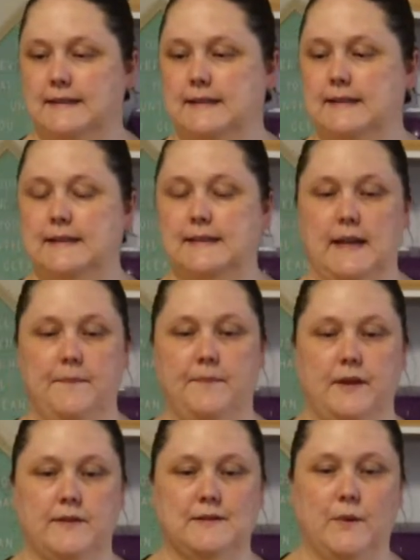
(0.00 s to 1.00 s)
sampler
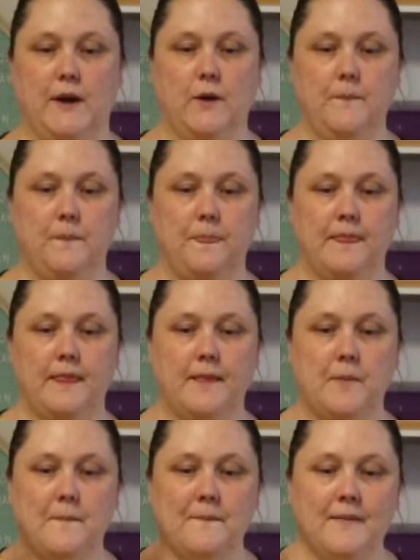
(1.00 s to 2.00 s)
as well.
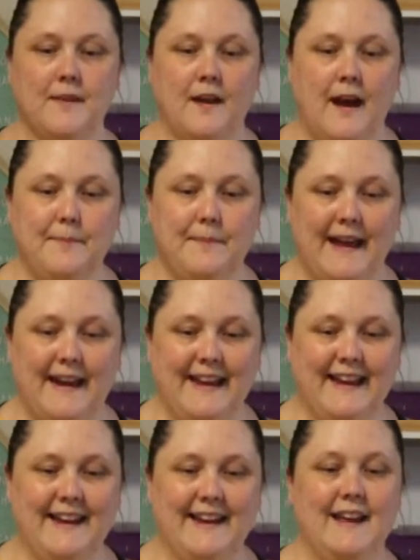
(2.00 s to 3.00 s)
Hi
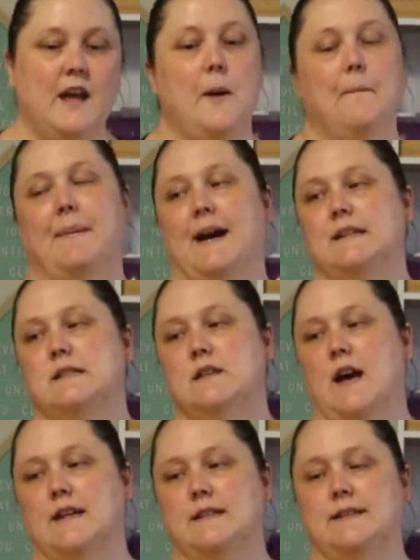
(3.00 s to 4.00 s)
Patty. But
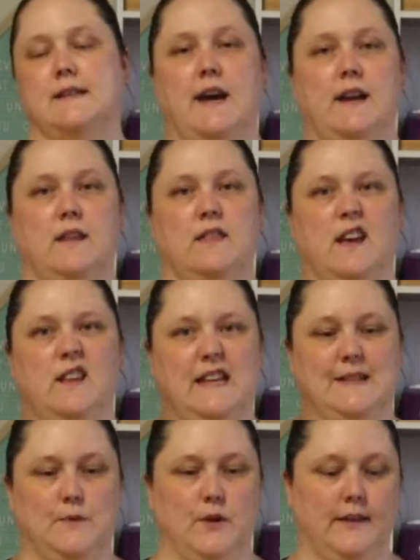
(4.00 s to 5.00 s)
I decided that these
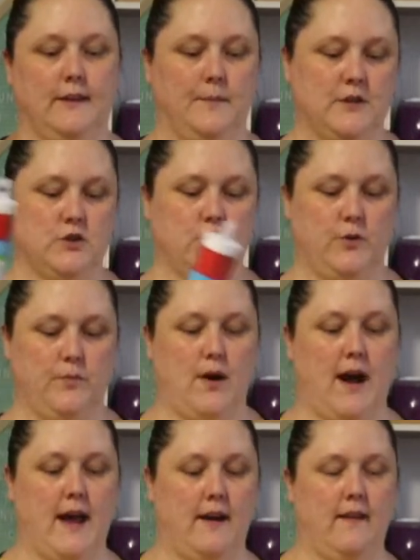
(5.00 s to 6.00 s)
were a little bit too
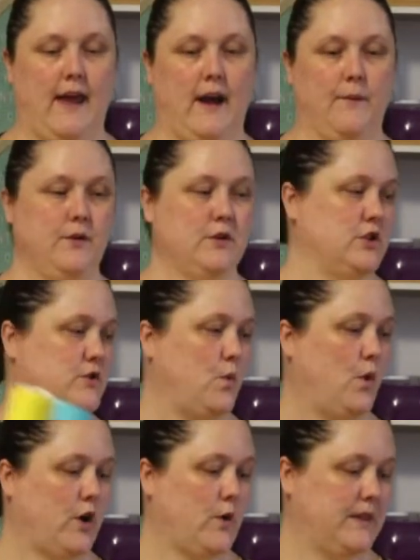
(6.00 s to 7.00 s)
bright and that I would just
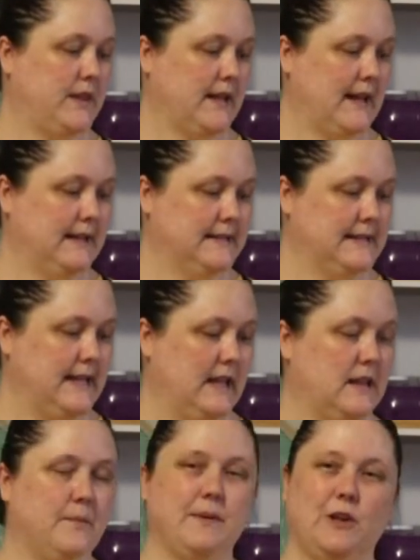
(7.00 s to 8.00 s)
work with the colours here. The
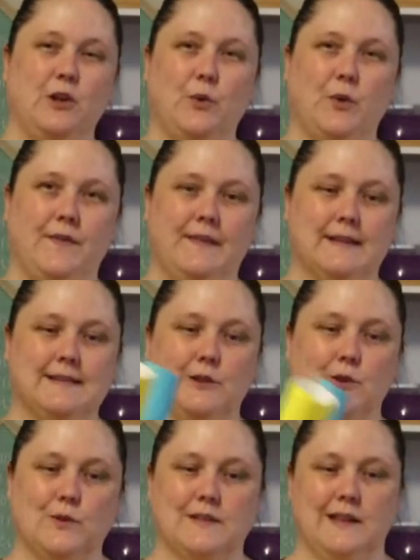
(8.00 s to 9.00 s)
blue on this
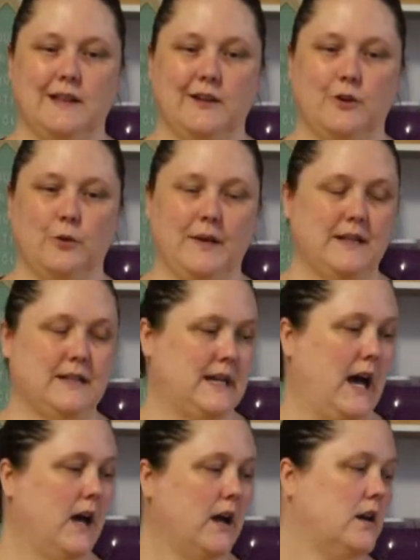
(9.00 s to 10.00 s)
looks a little bit
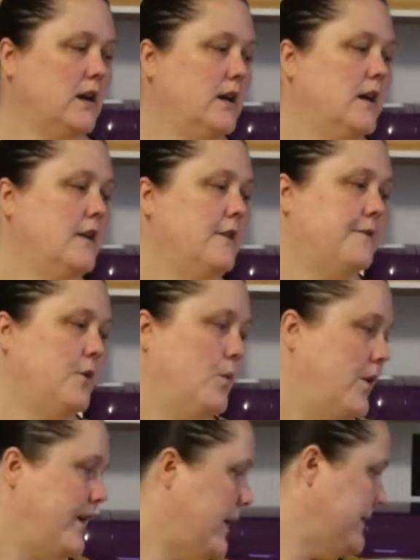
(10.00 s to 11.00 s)
dark for
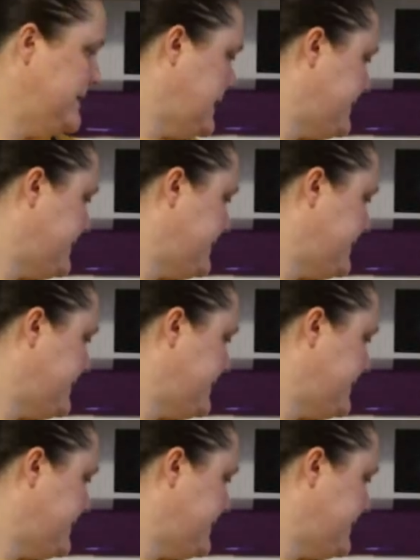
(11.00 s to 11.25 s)
what I was after.